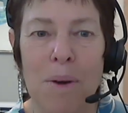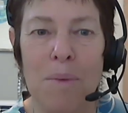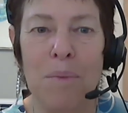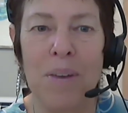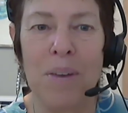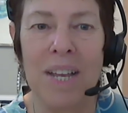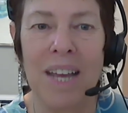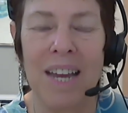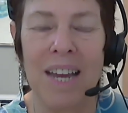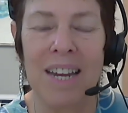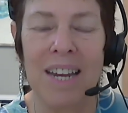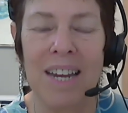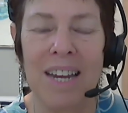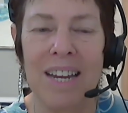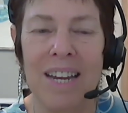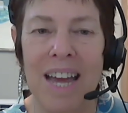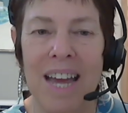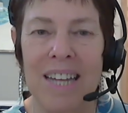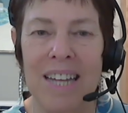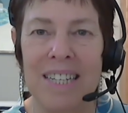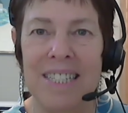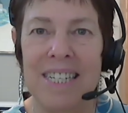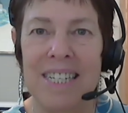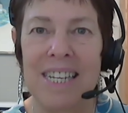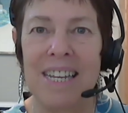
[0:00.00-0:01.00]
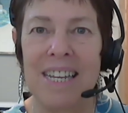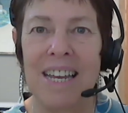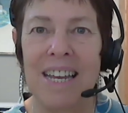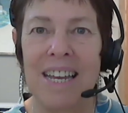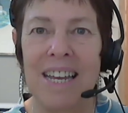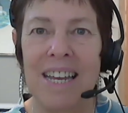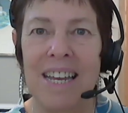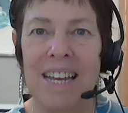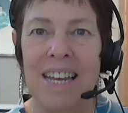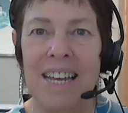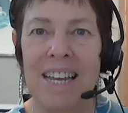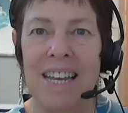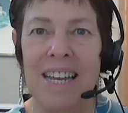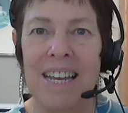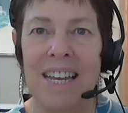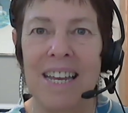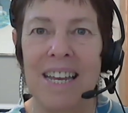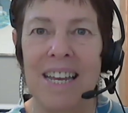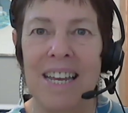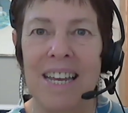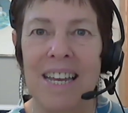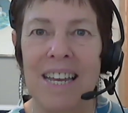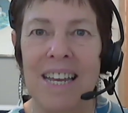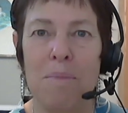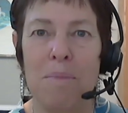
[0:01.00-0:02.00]
get an idea, it's
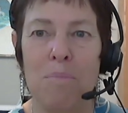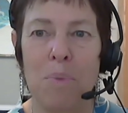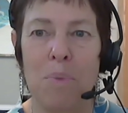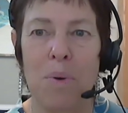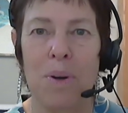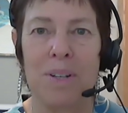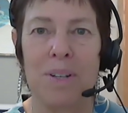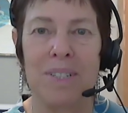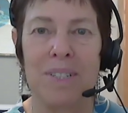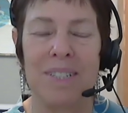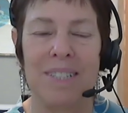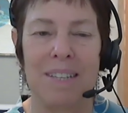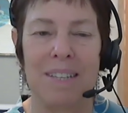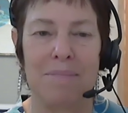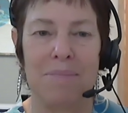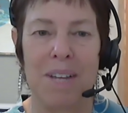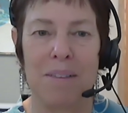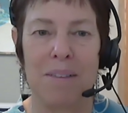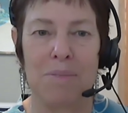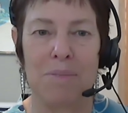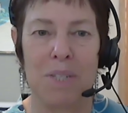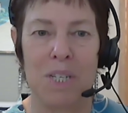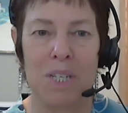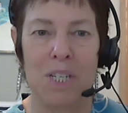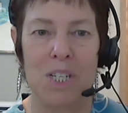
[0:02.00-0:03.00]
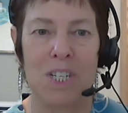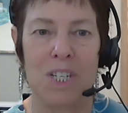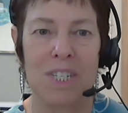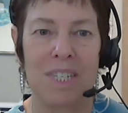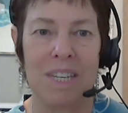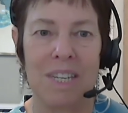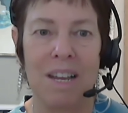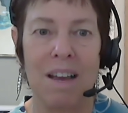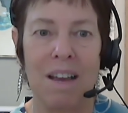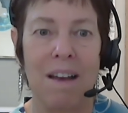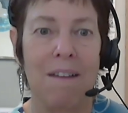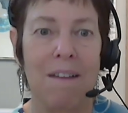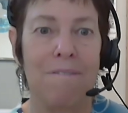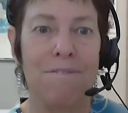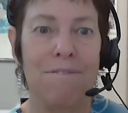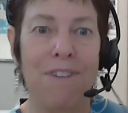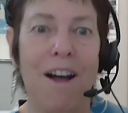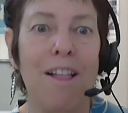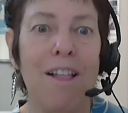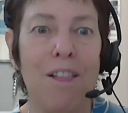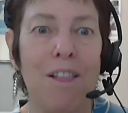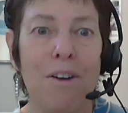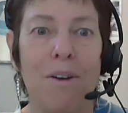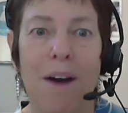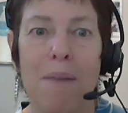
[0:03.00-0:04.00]
so important sometimes to just
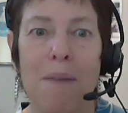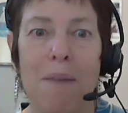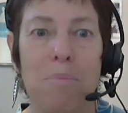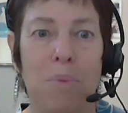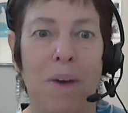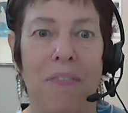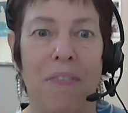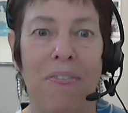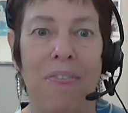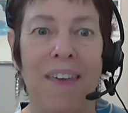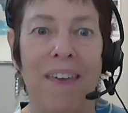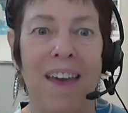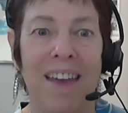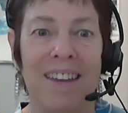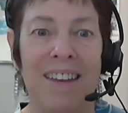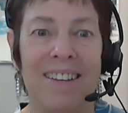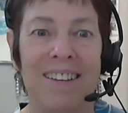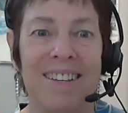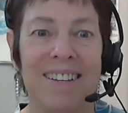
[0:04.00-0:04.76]
follow up with it,